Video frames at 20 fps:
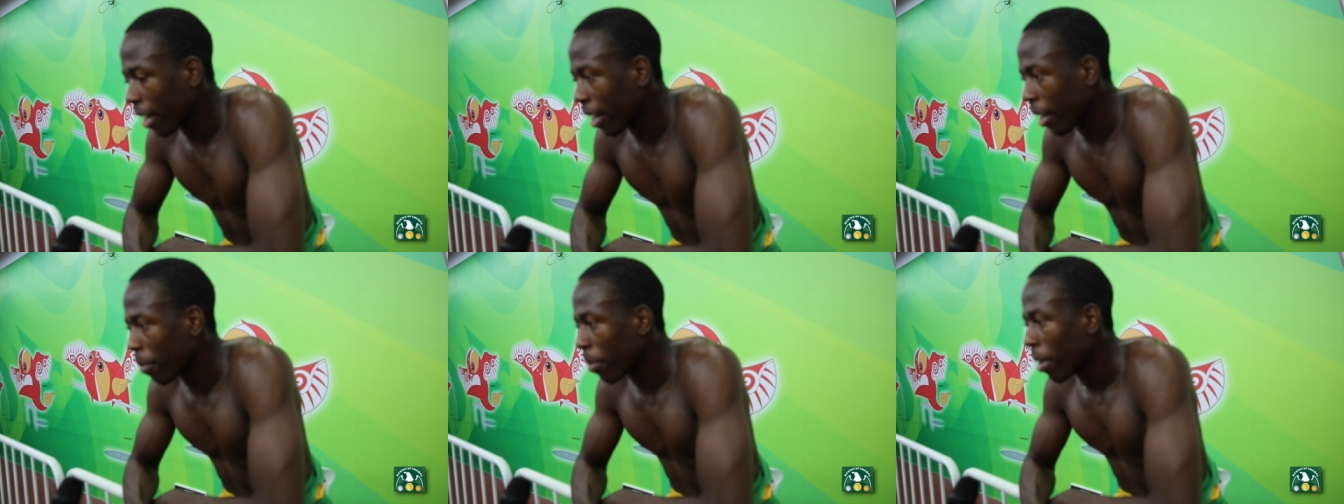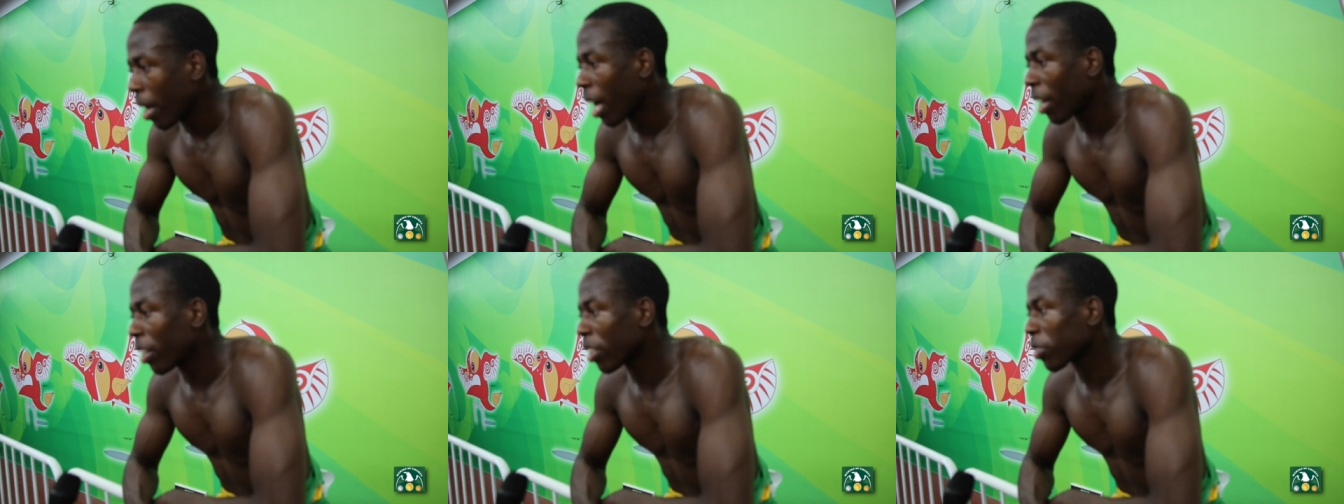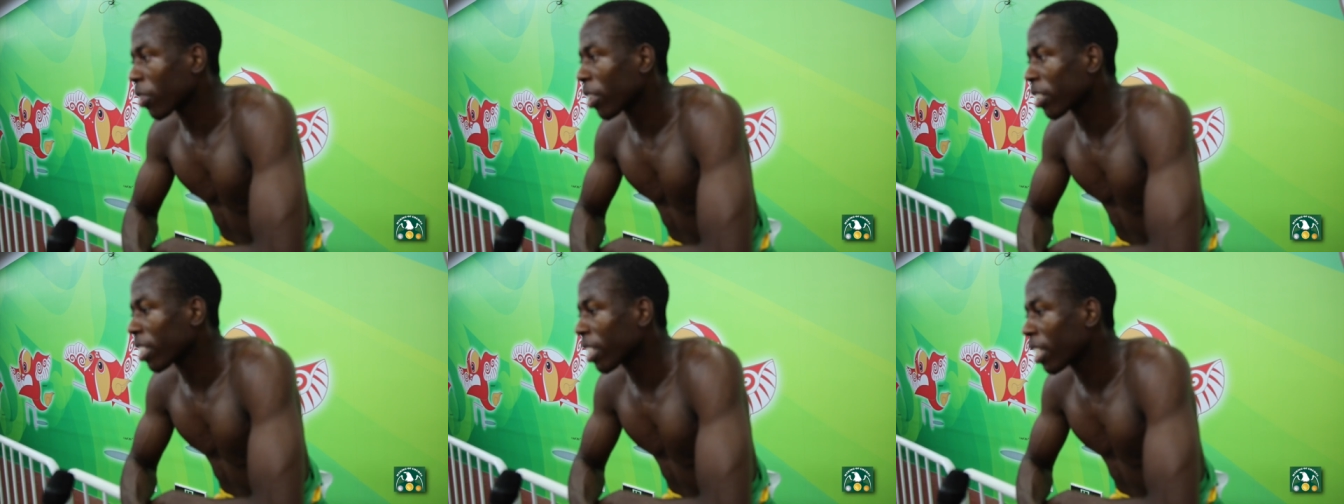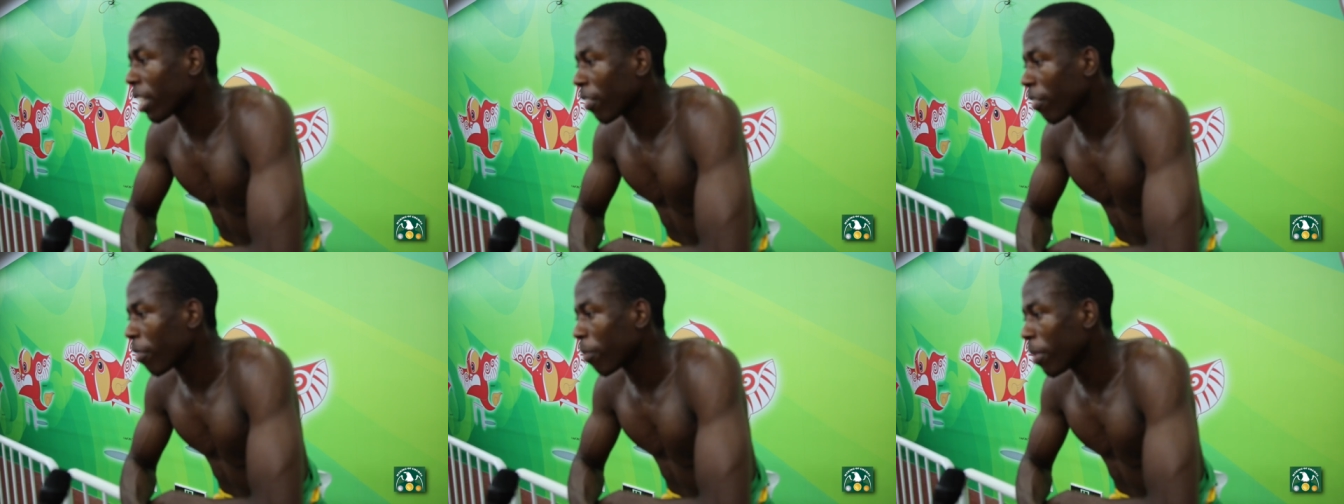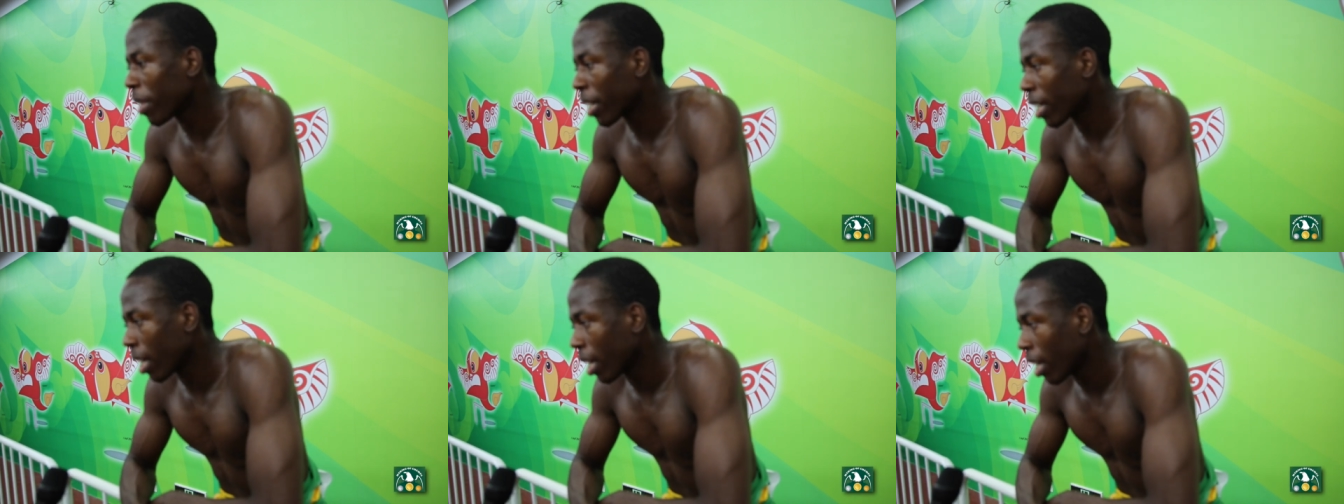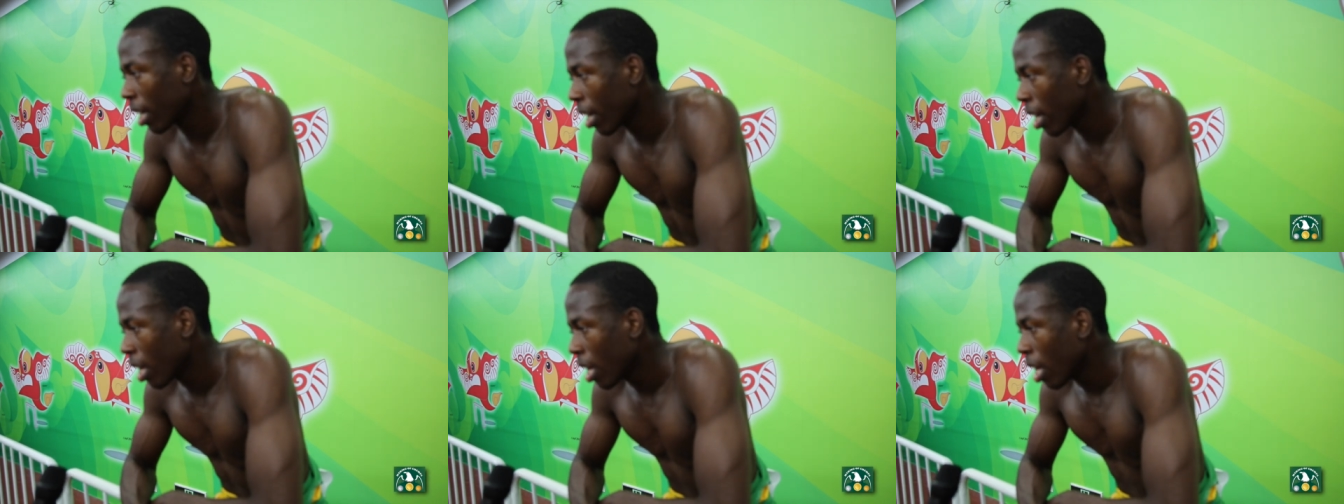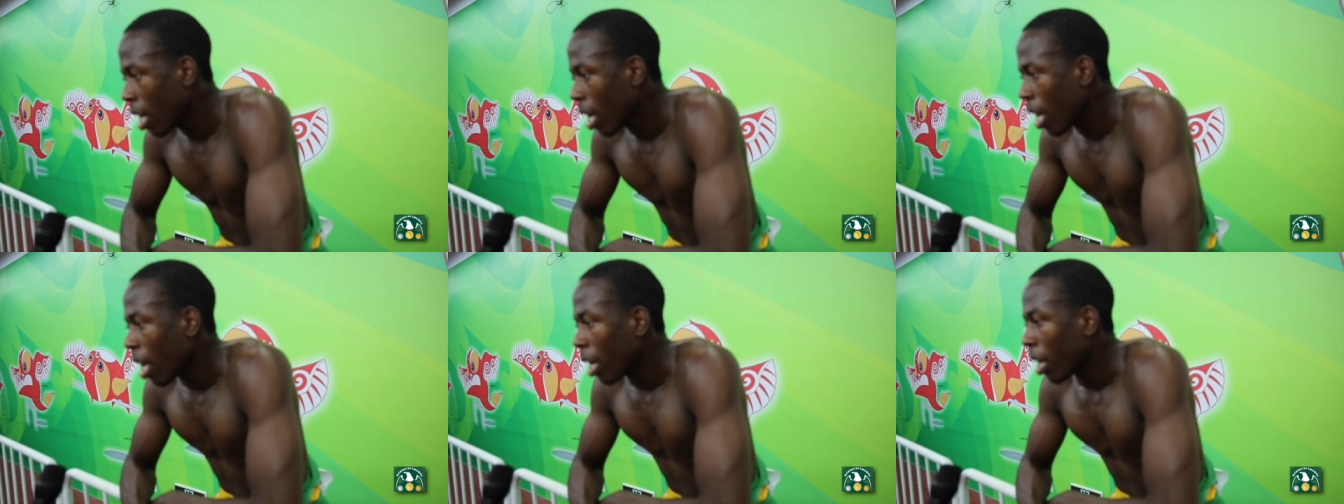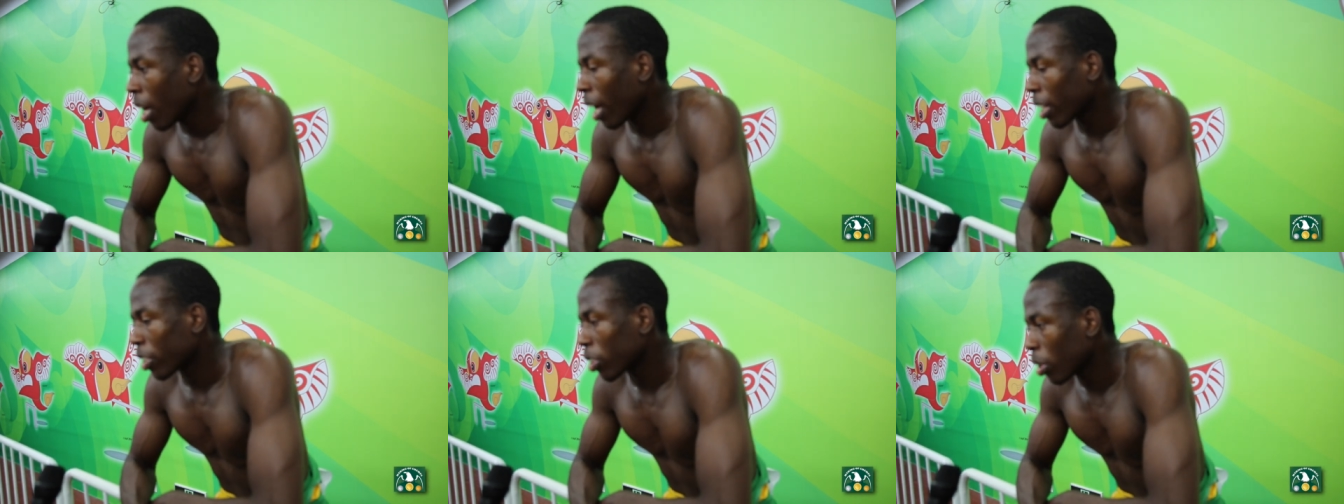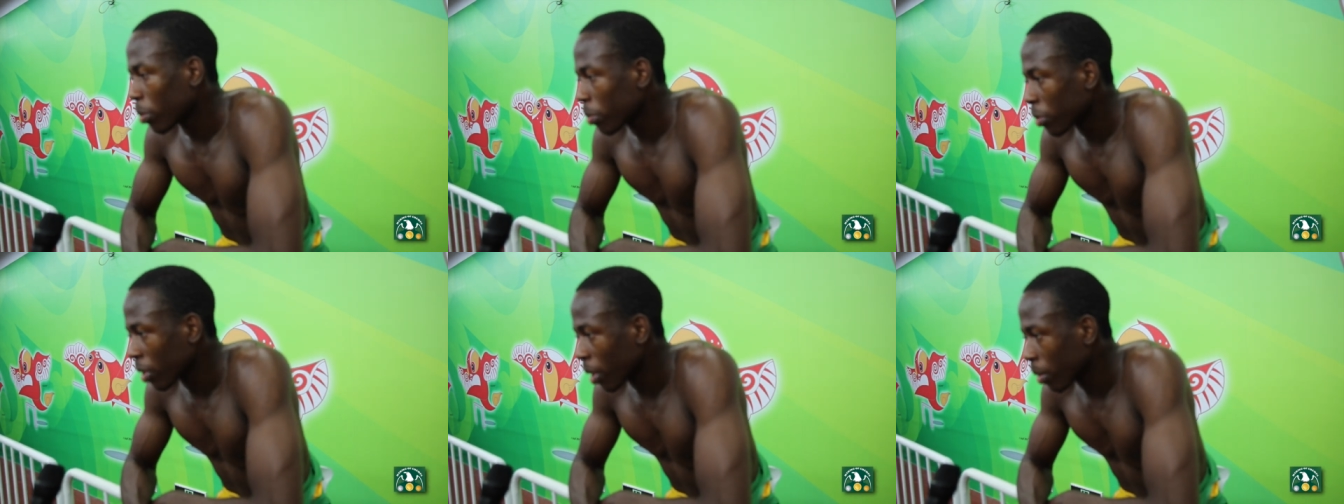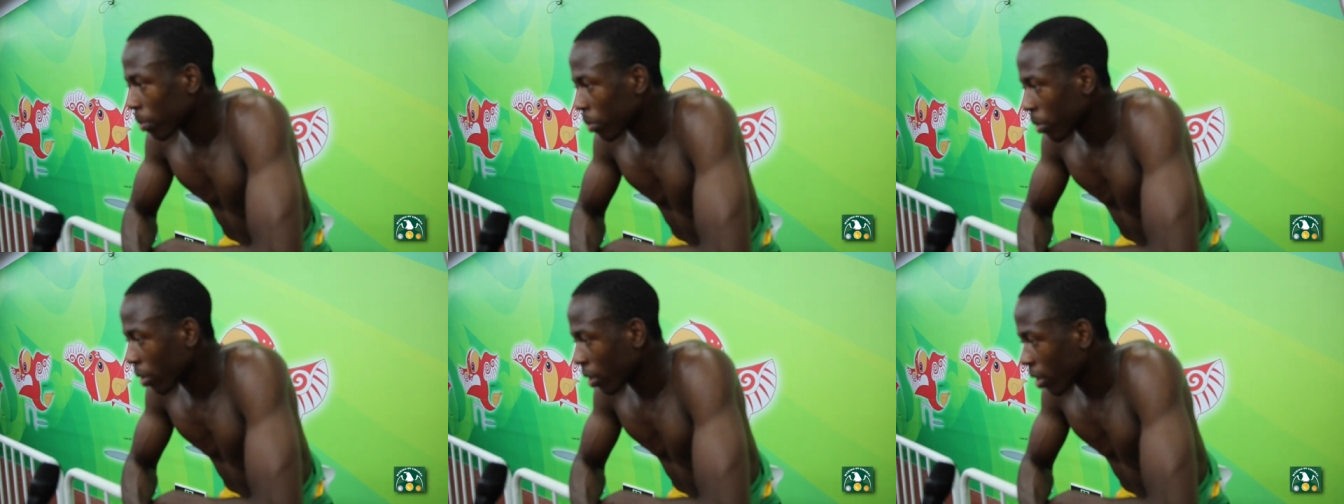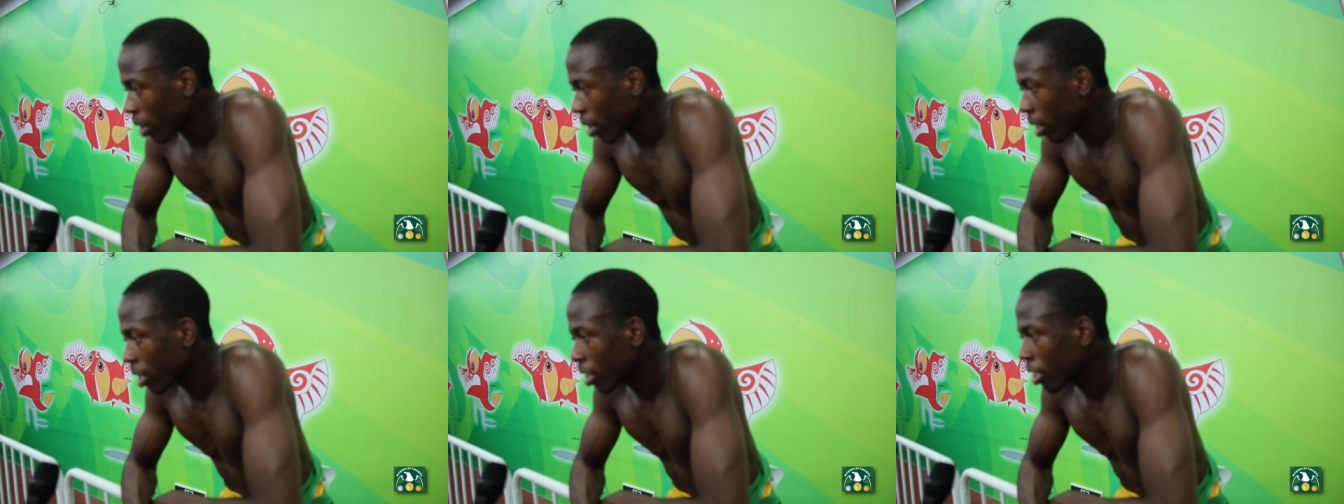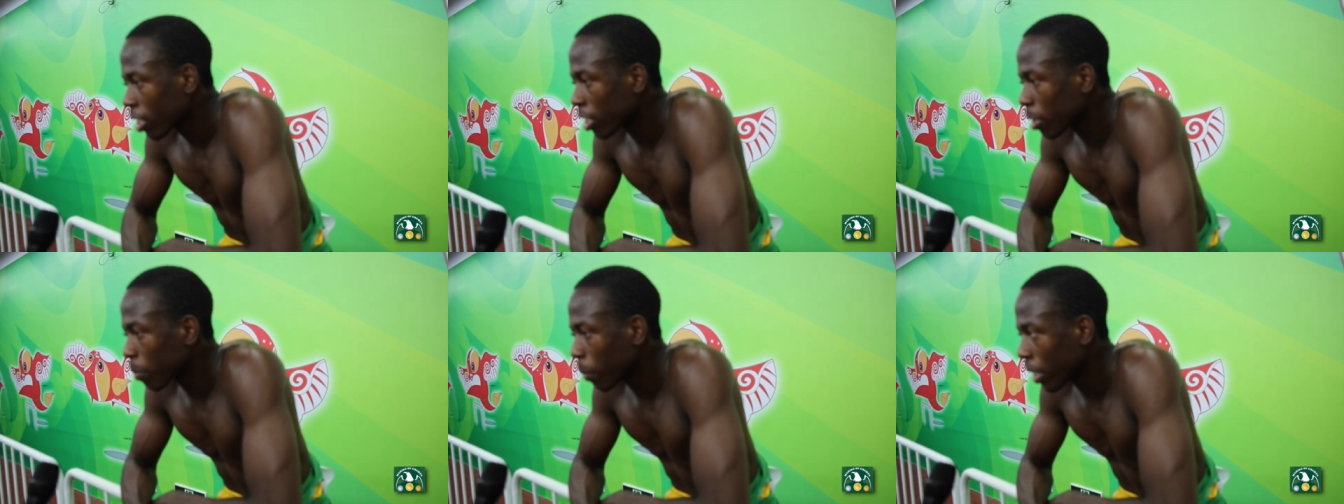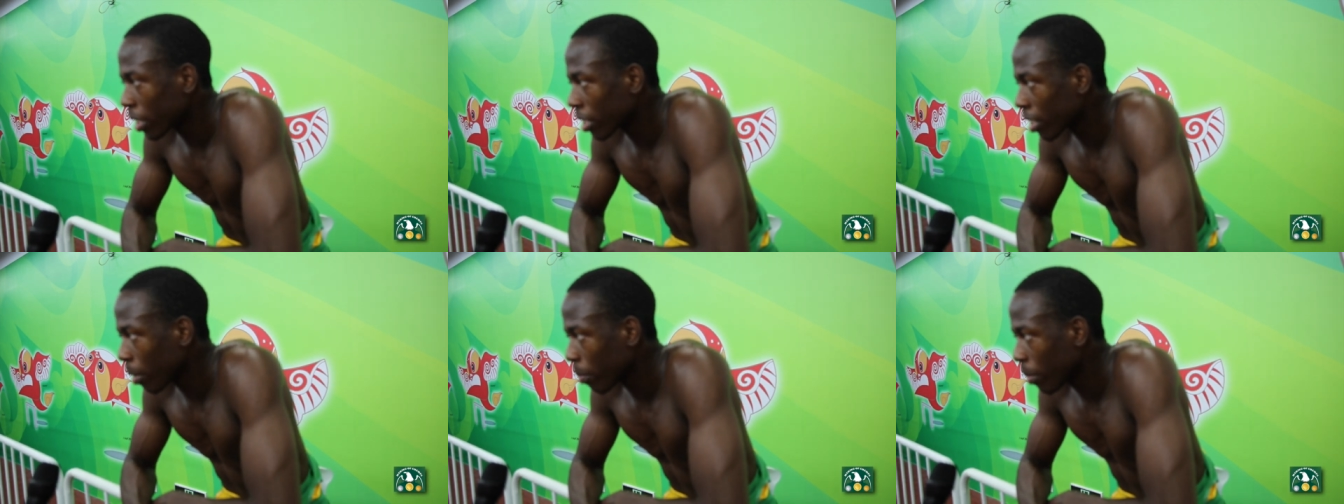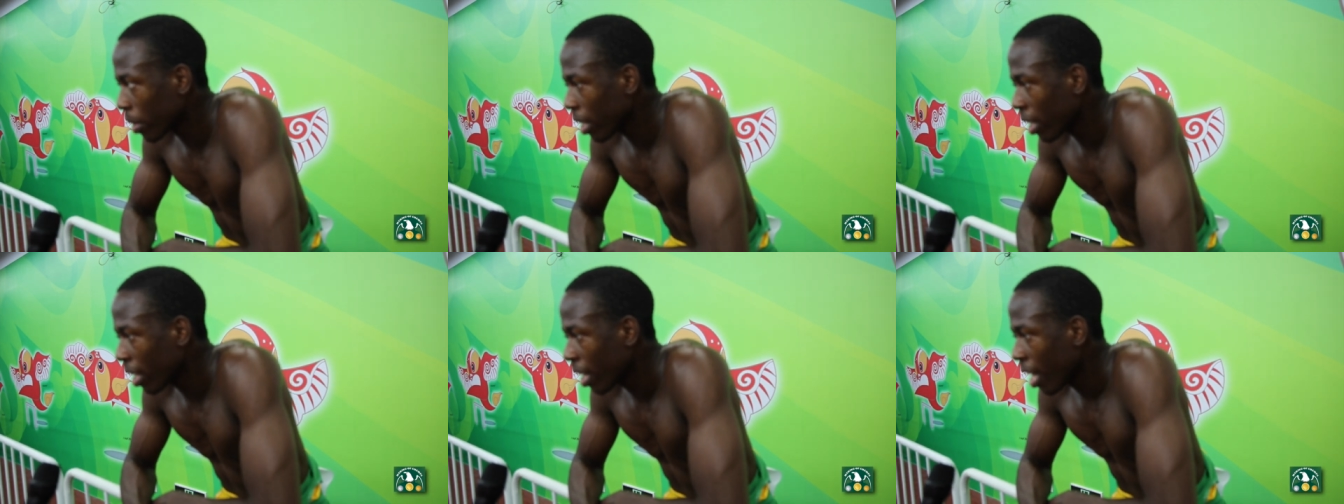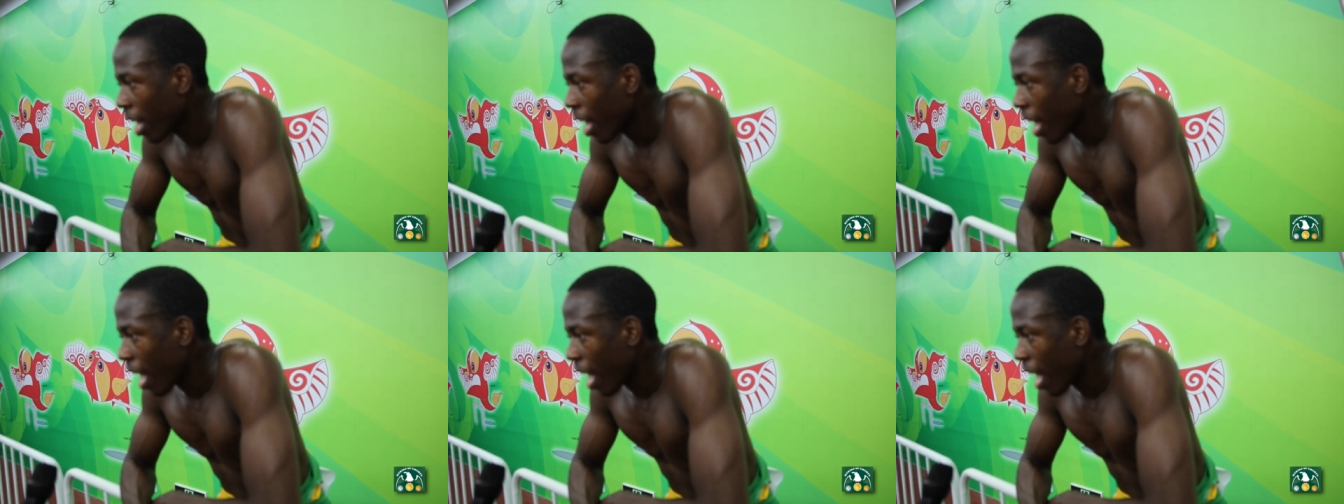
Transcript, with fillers: Uh, I just want to give Bigga a thumbs up to sponsor me